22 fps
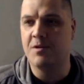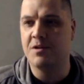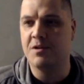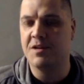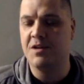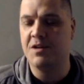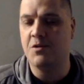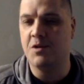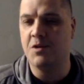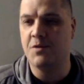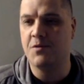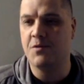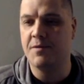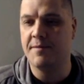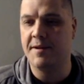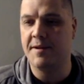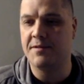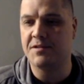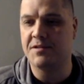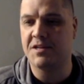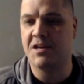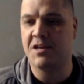He only would have been
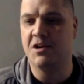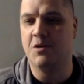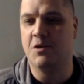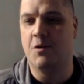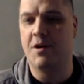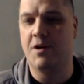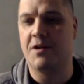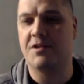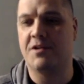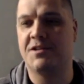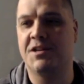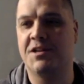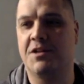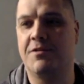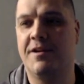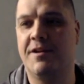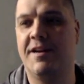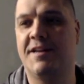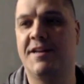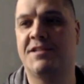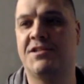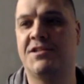able to kill 1 artillery
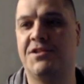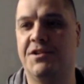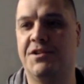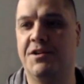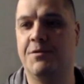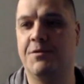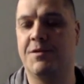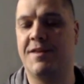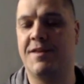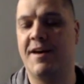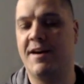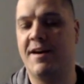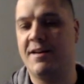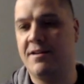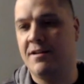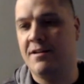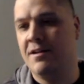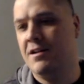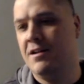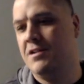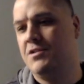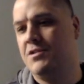next turn with that.
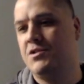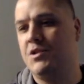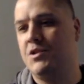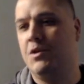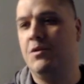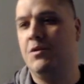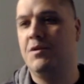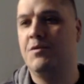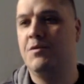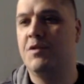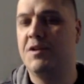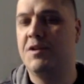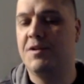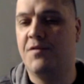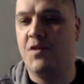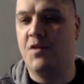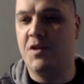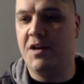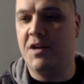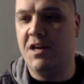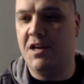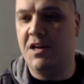So we would have
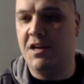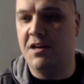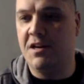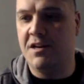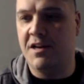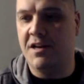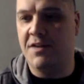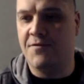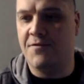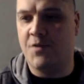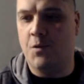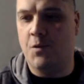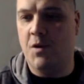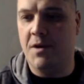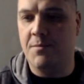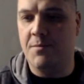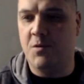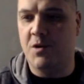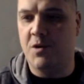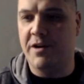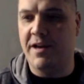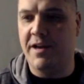only needed to hit for 1
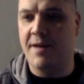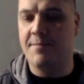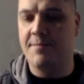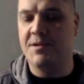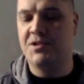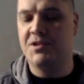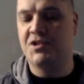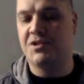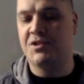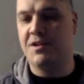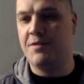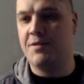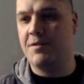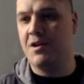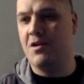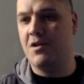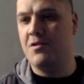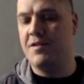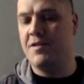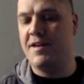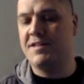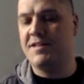more damage. So there we
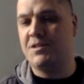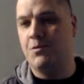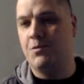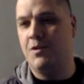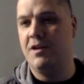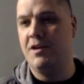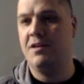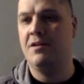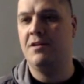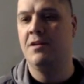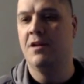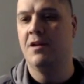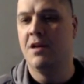go. That's a win.